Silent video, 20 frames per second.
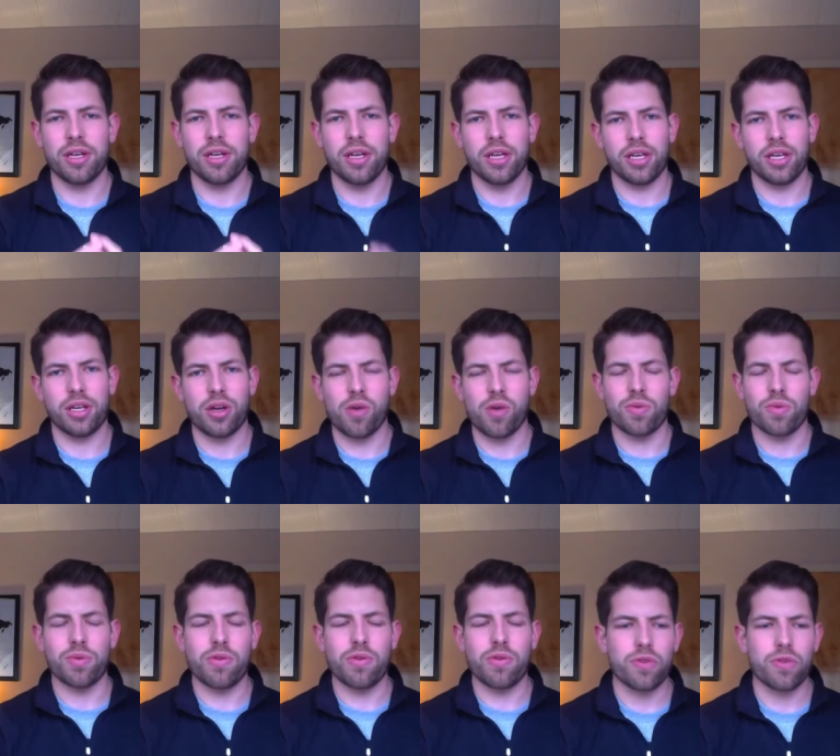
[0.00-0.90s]
When we
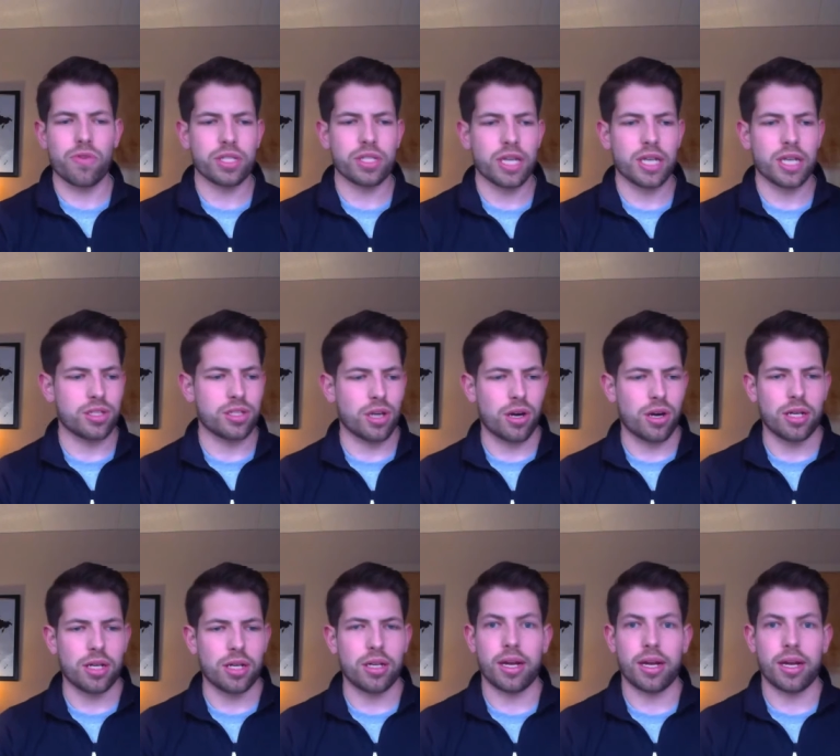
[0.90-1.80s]
first got started
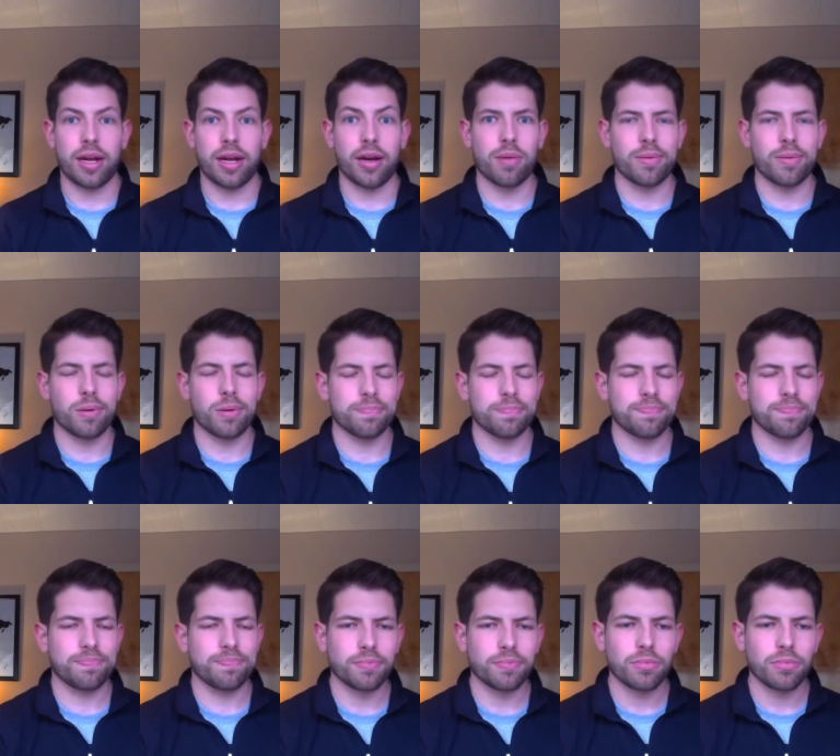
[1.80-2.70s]
in Ann Arbor,
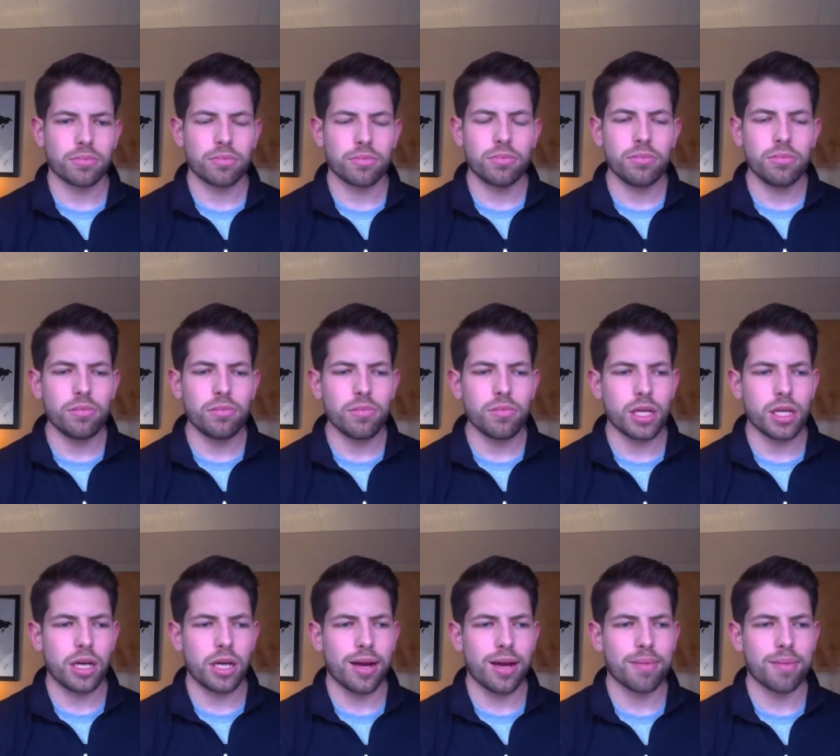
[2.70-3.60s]

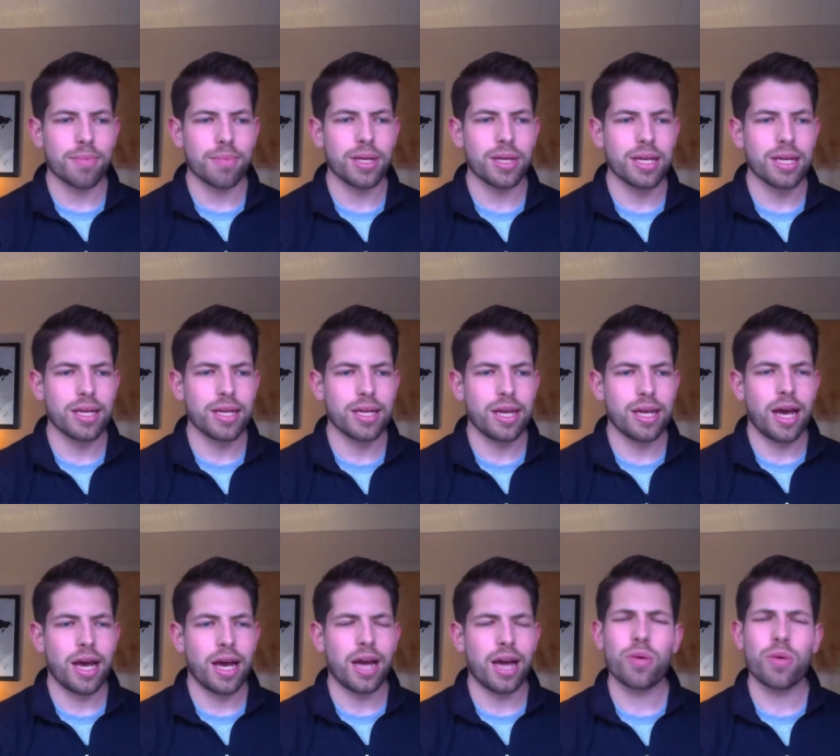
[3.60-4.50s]
I don't
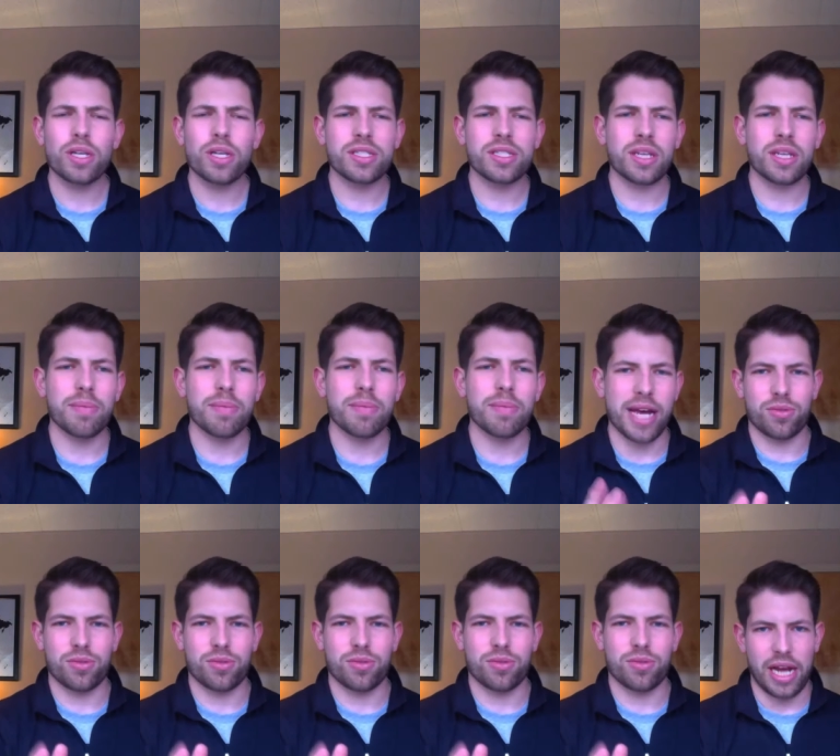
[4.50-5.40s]
want to say Mass was
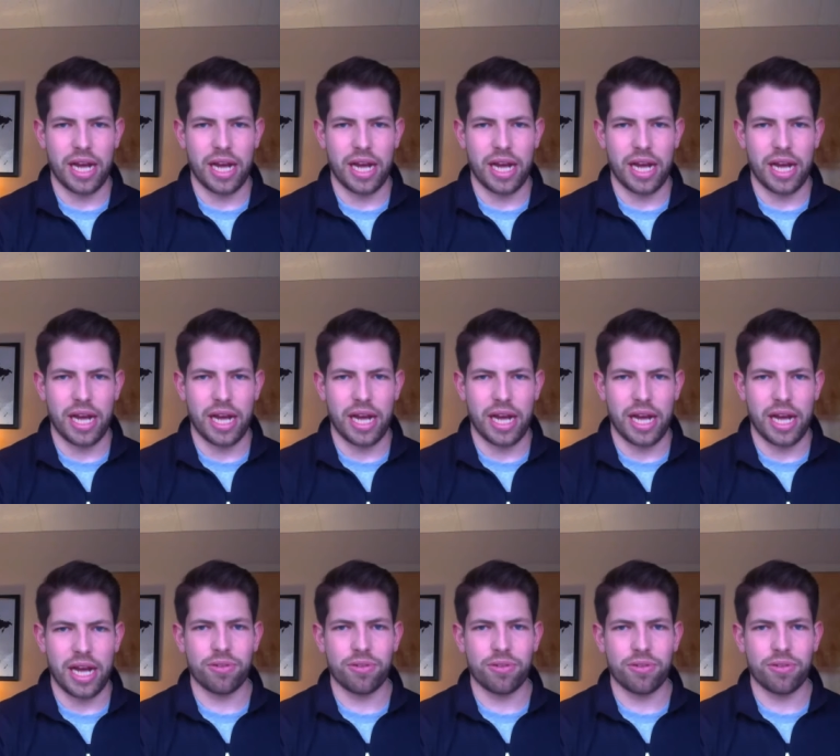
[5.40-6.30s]
an afterthought, because
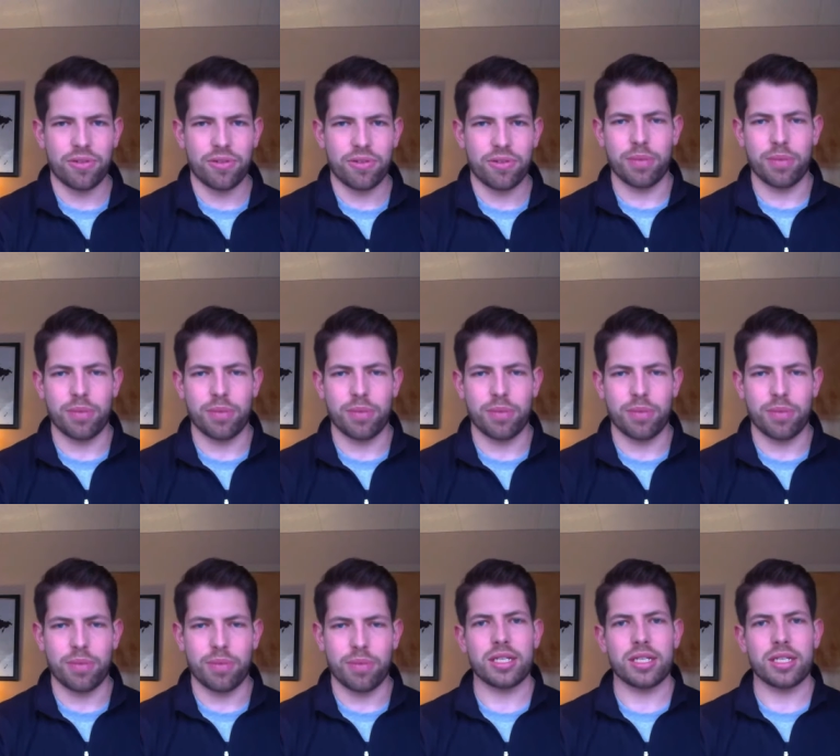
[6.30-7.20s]
that's not
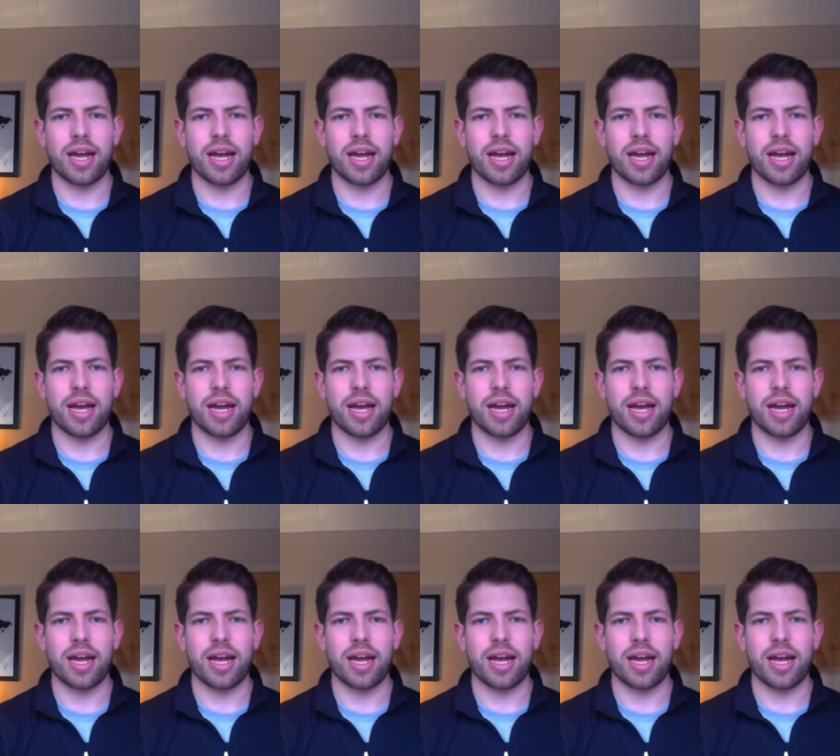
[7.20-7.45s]
accurate.